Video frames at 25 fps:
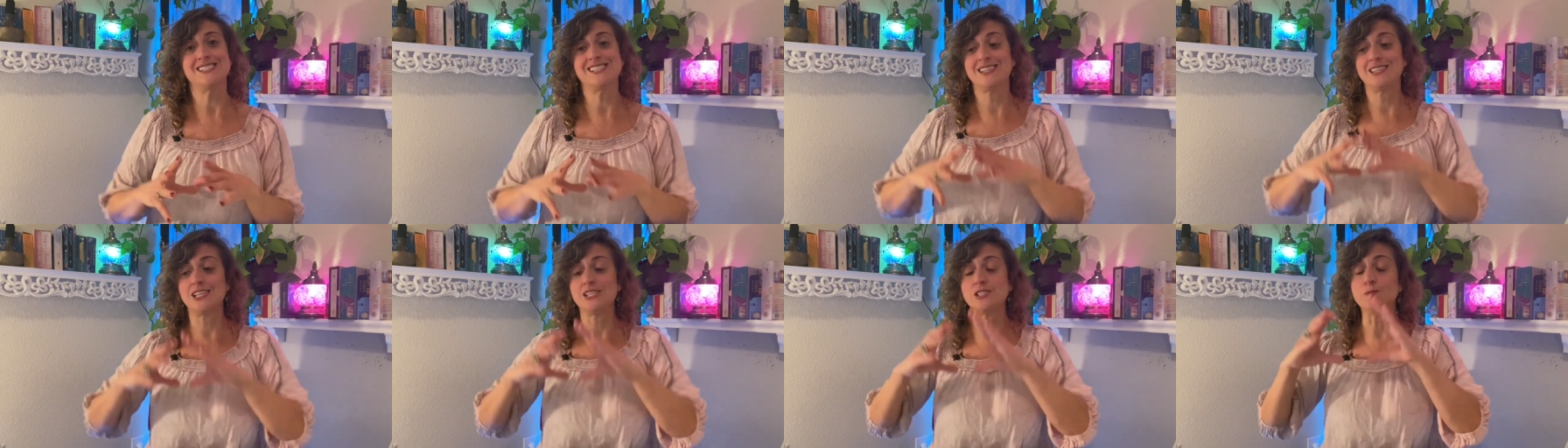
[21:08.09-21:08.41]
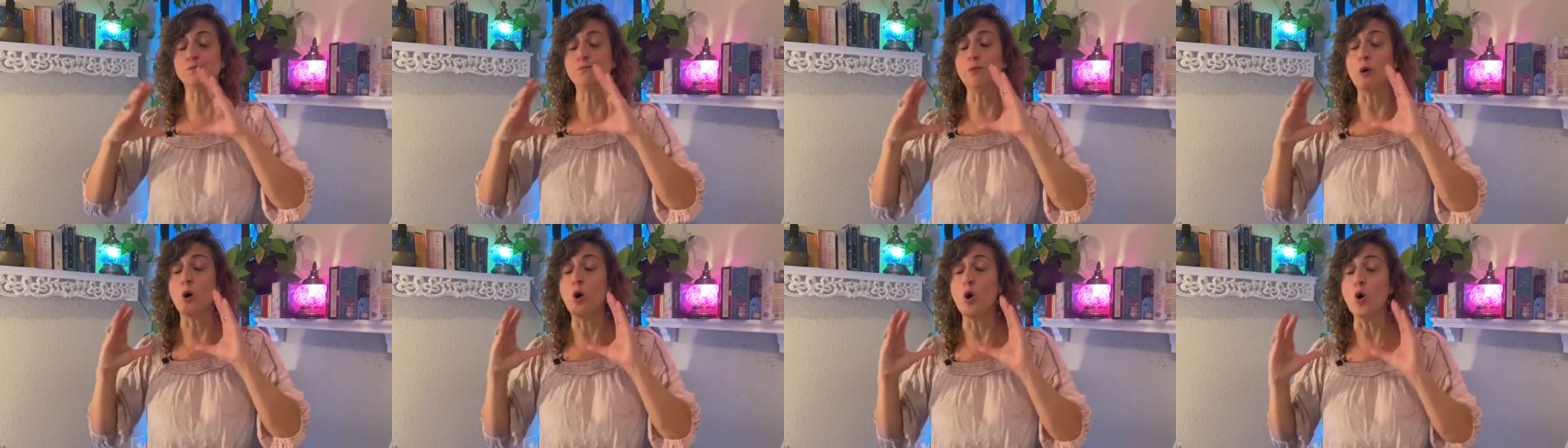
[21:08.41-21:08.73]

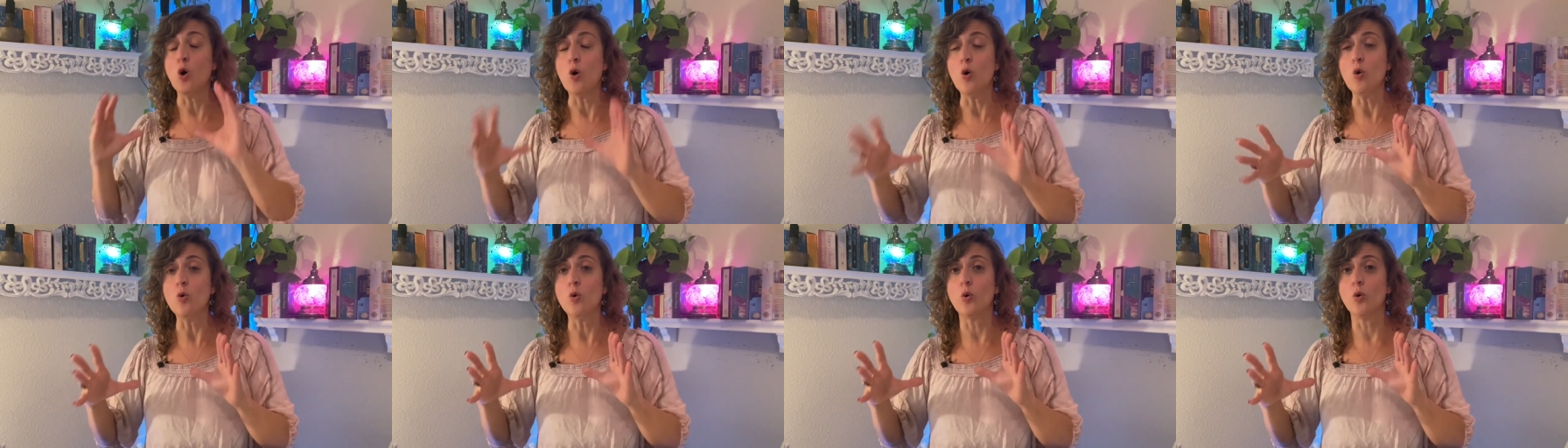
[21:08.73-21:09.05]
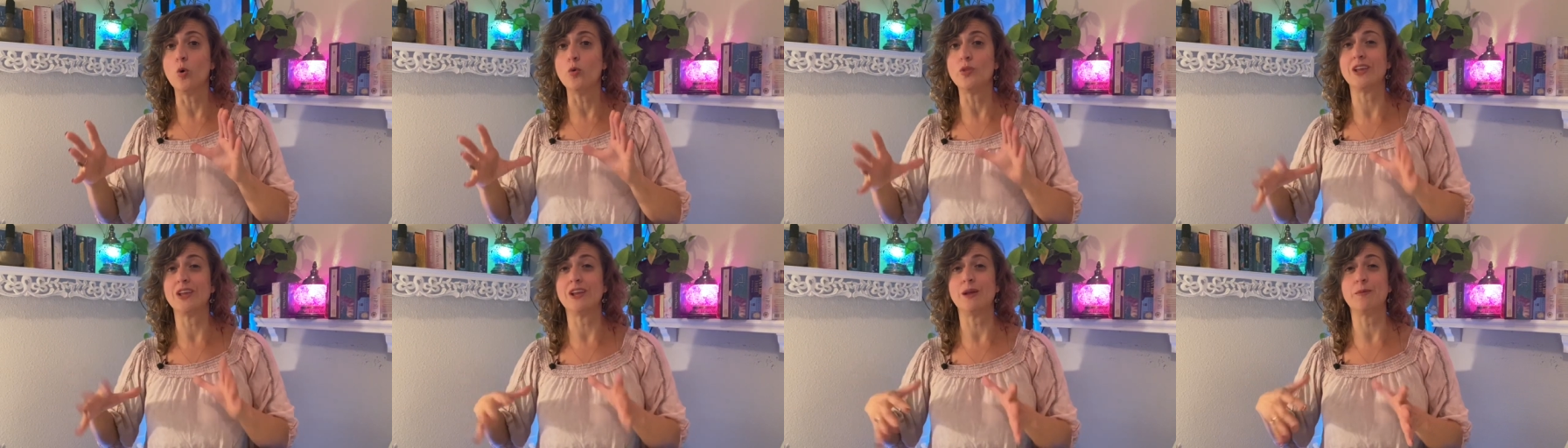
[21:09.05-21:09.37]
This
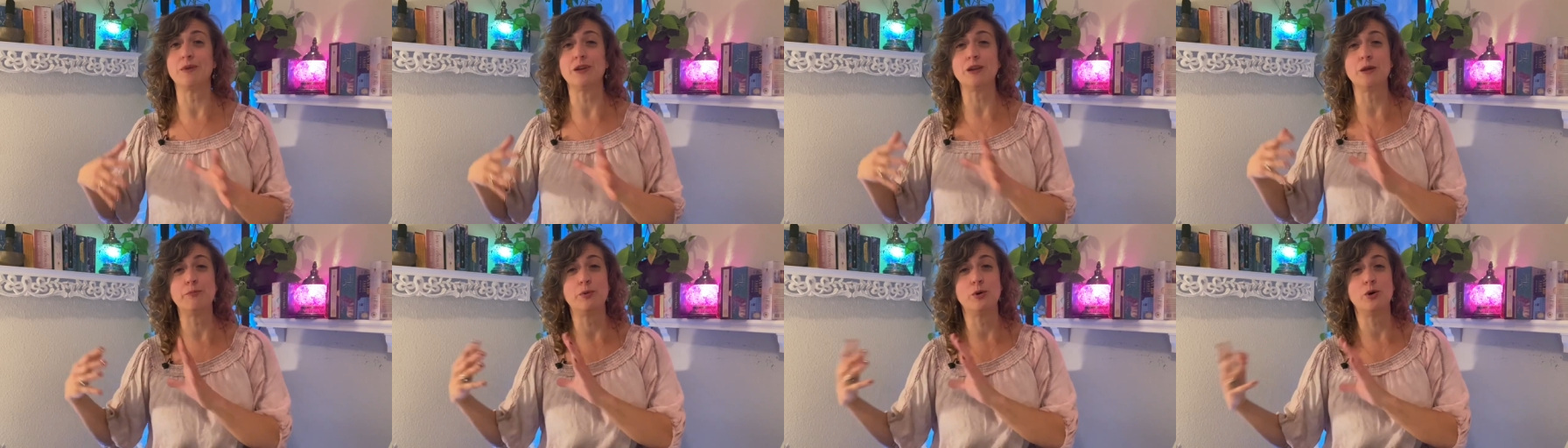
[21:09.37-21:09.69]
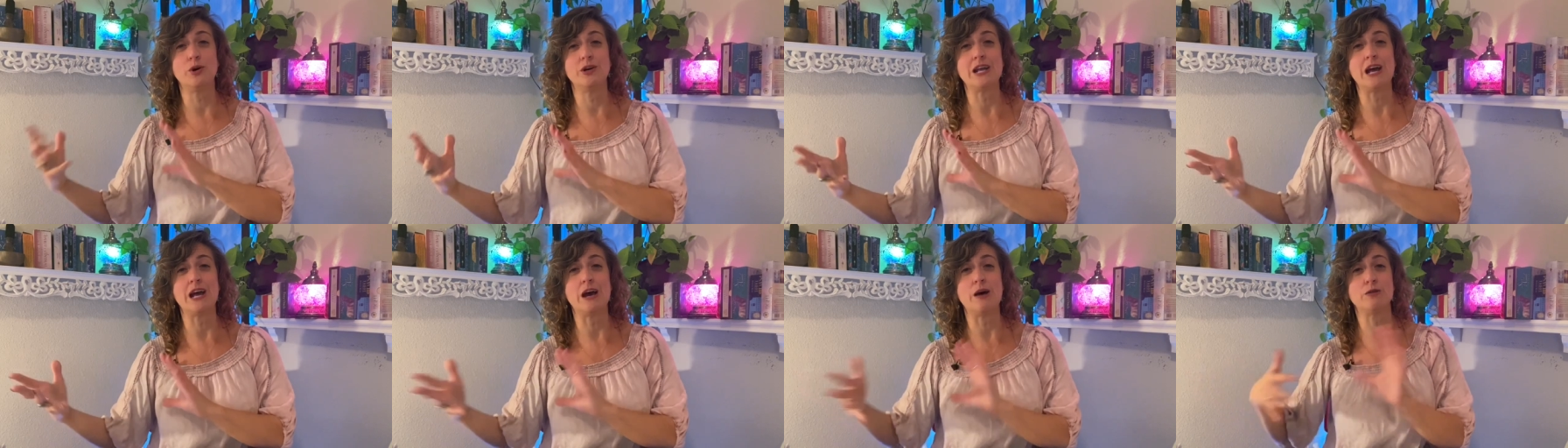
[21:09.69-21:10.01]
poll that I'm going to
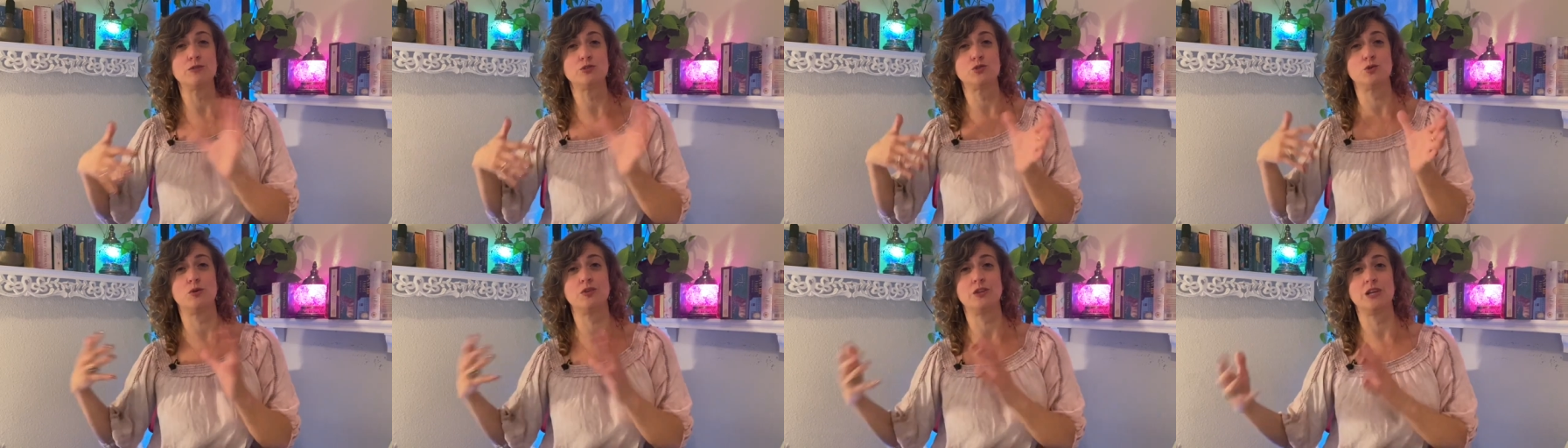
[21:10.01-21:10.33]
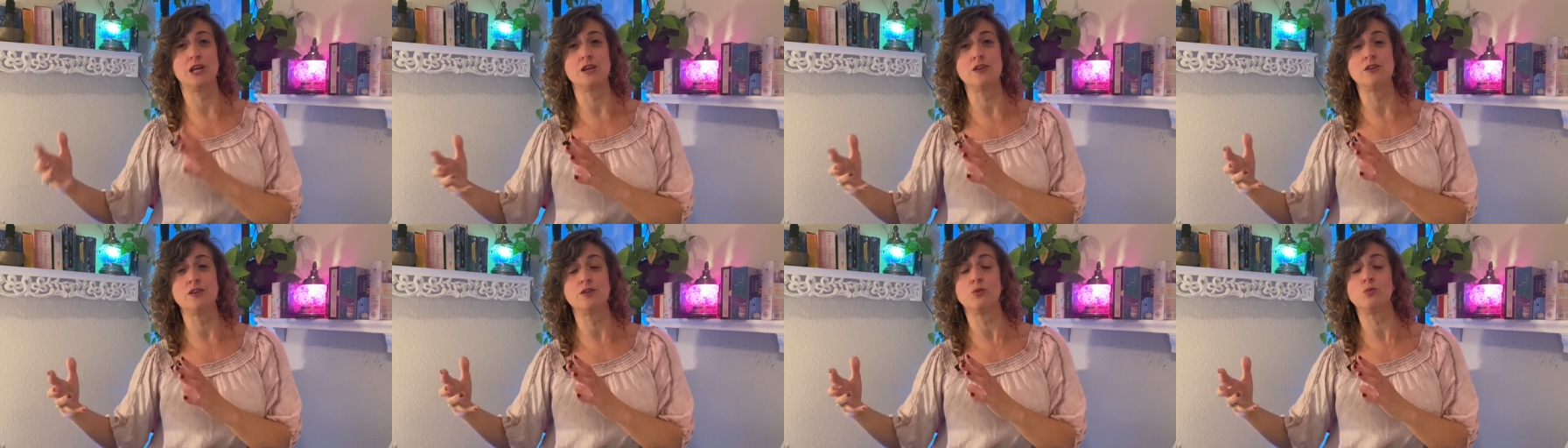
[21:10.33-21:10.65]
put out toward the
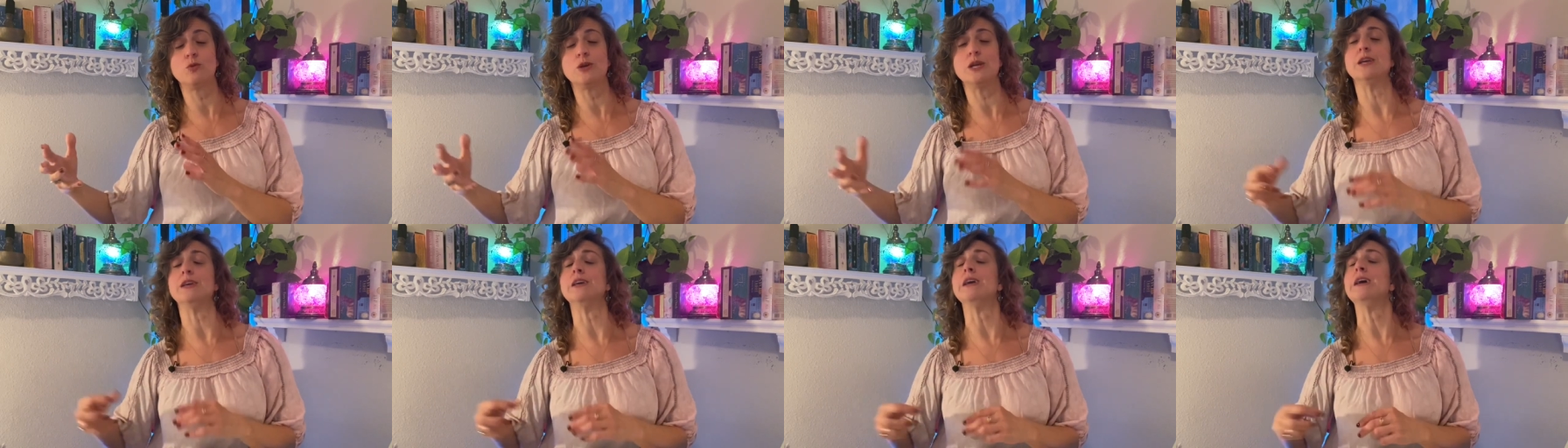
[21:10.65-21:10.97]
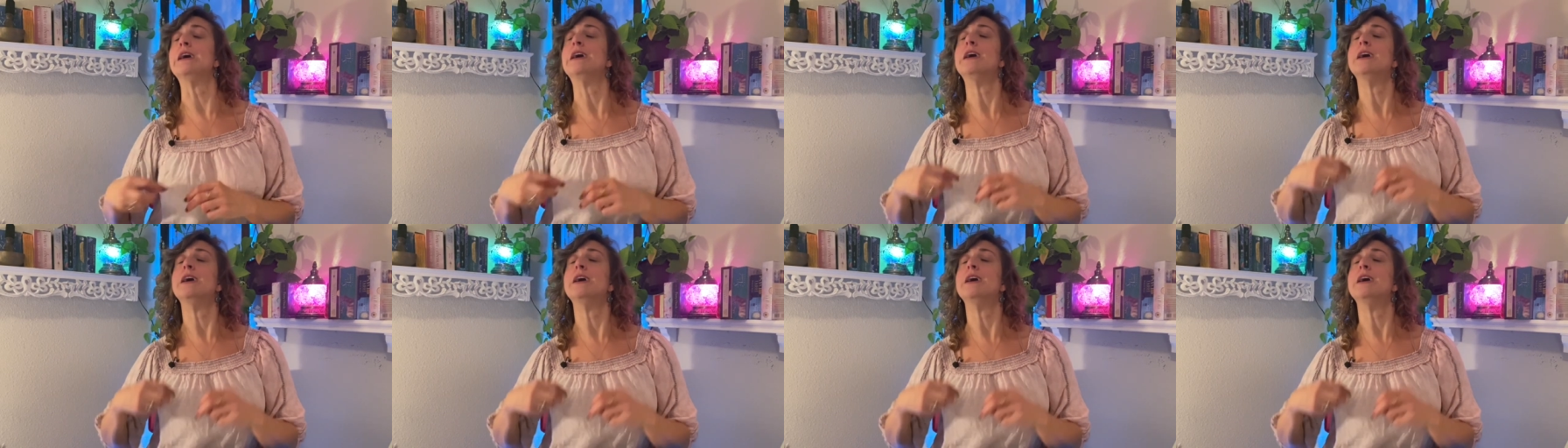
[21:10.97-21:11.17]
end of the week